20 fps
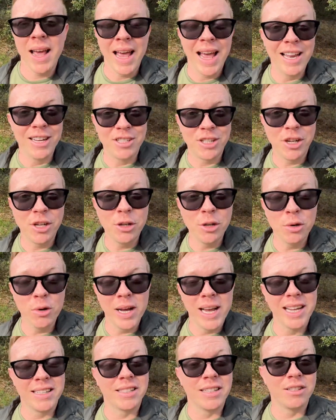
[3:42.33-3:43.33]
And
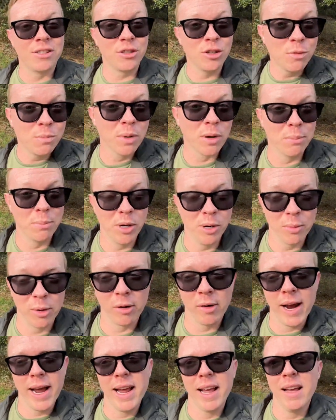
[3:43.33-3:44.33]
2, it's a super
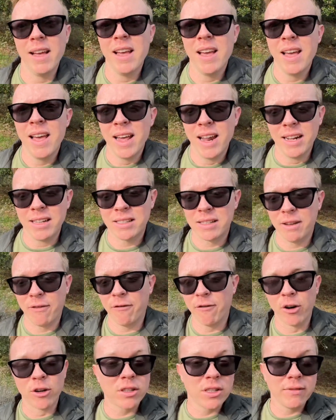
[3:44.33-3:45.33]
boomerang, and it's the
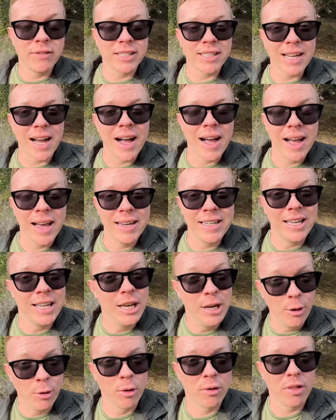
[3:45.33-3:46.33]
first of its kind
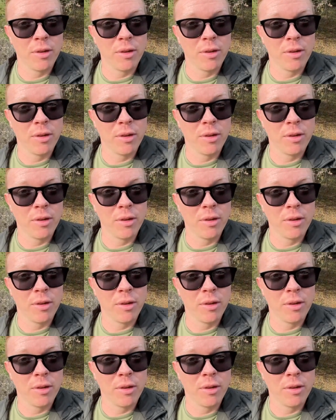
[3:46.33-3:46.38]
in North